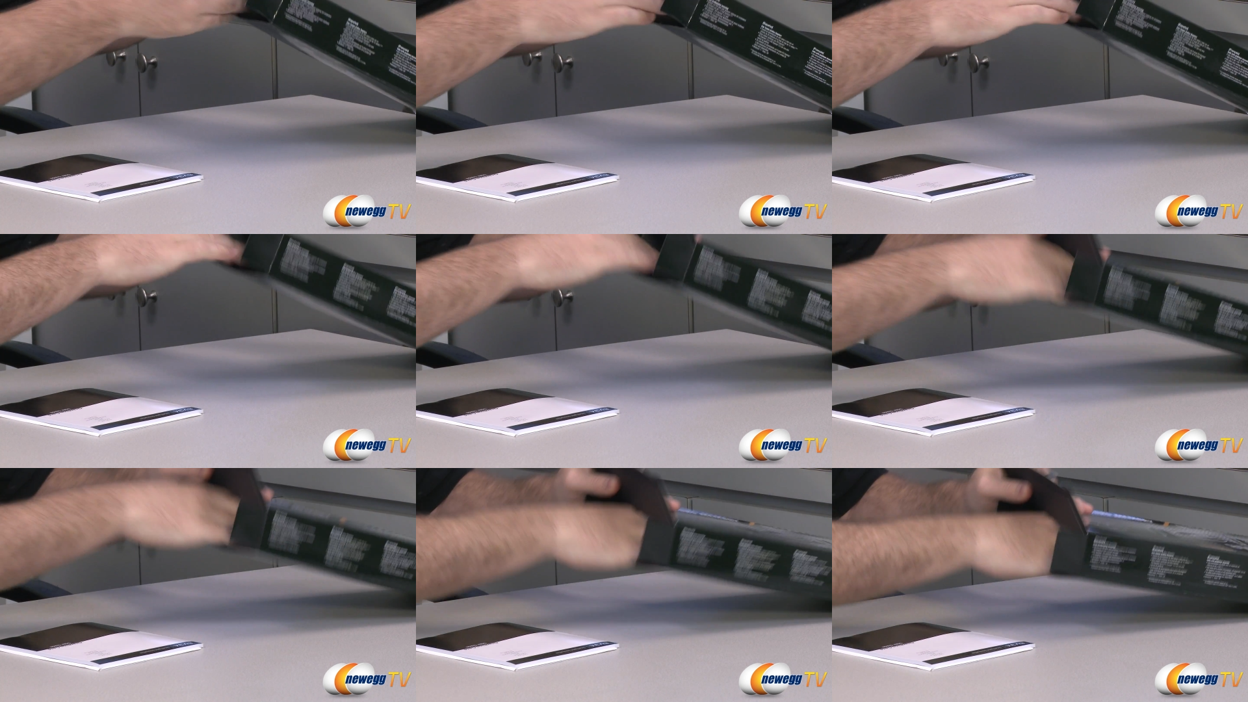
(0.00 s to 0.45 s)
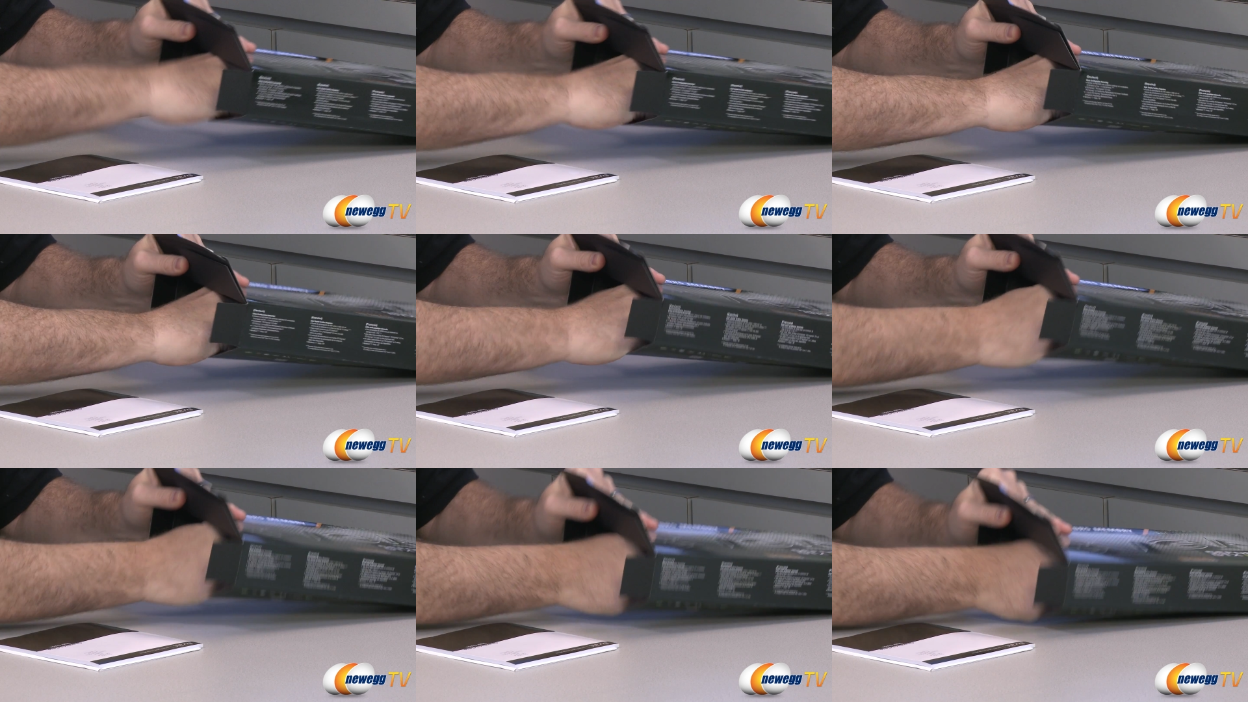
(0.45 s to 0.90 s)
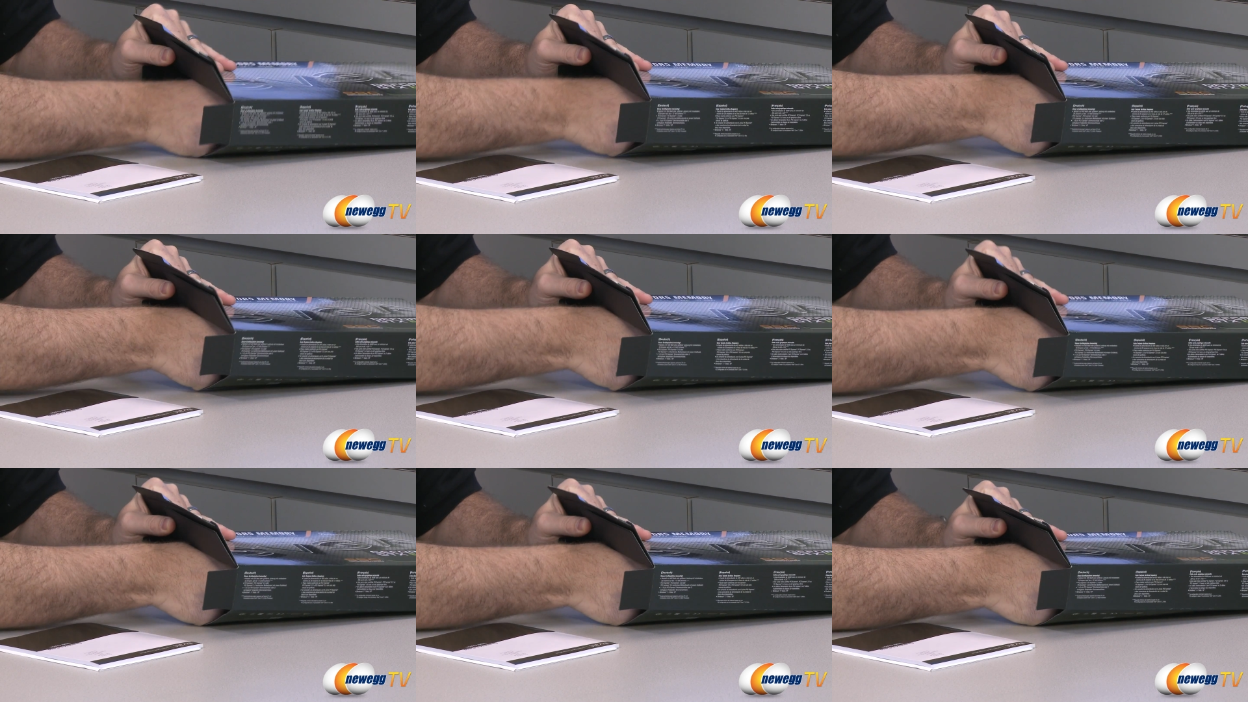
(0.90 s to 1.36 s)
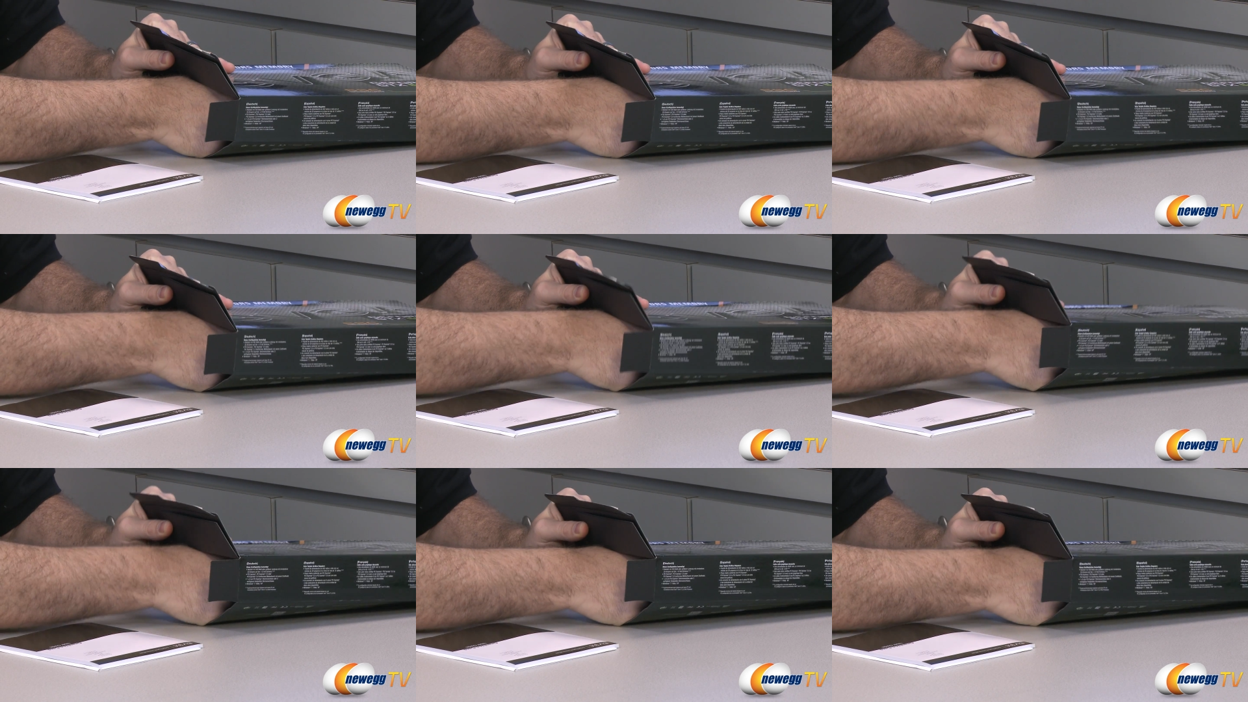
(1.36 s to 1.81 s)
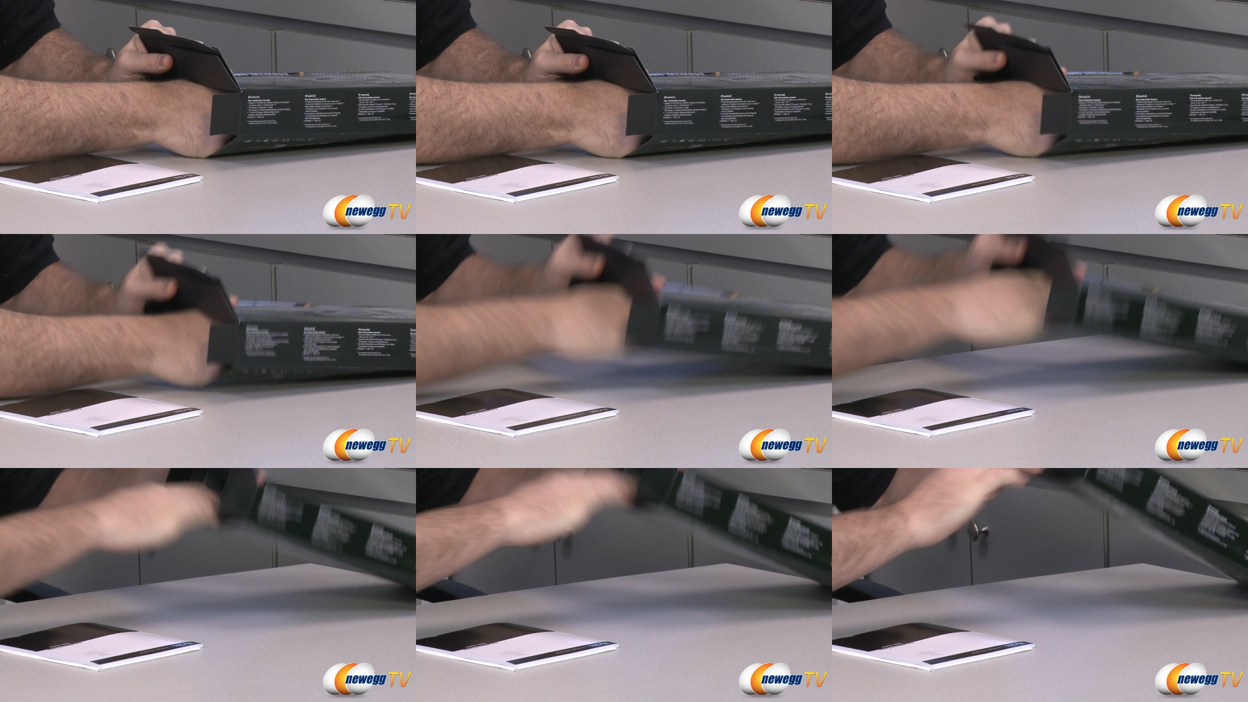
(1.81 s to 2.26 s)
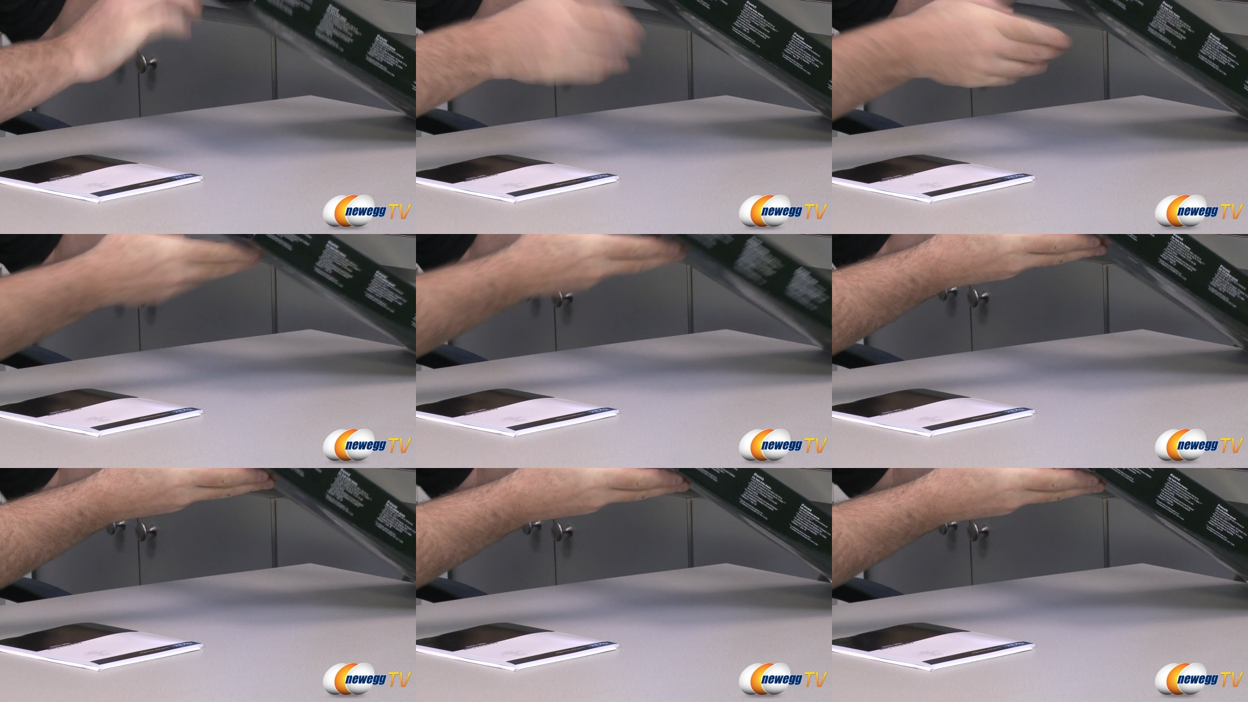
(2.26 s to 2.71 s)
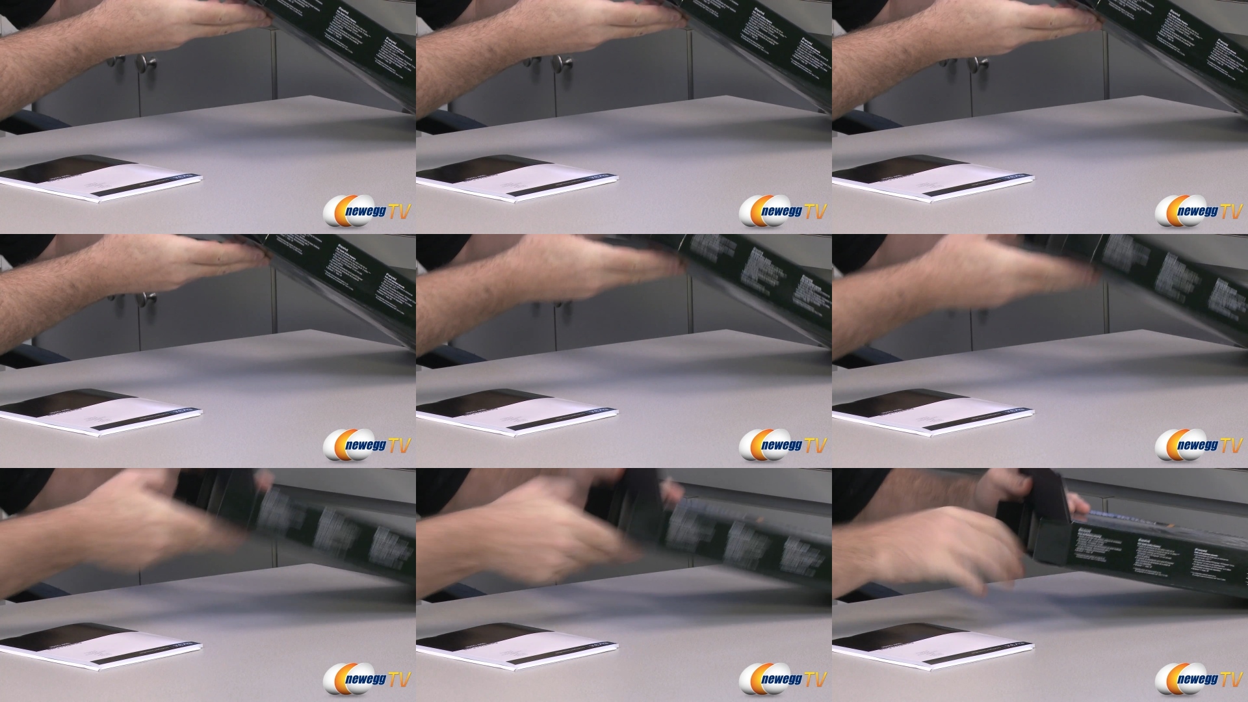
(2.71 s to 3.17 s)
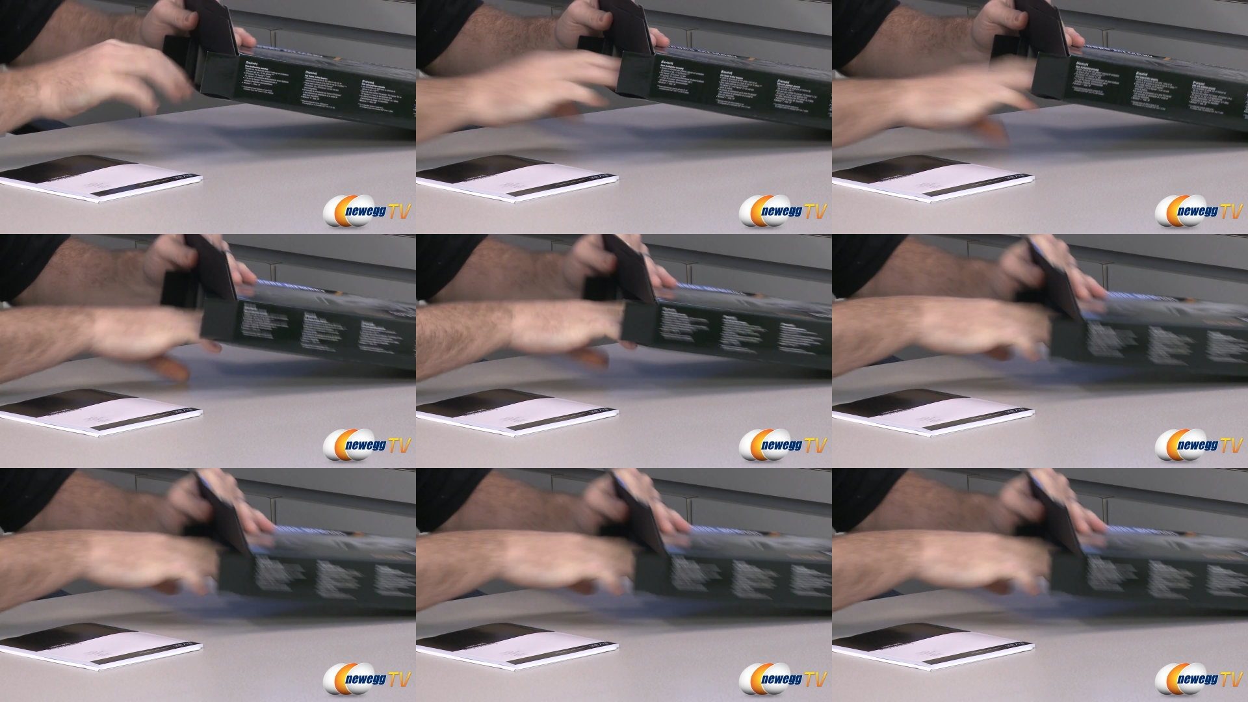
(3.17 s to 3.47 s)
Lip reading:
(no speaker visible)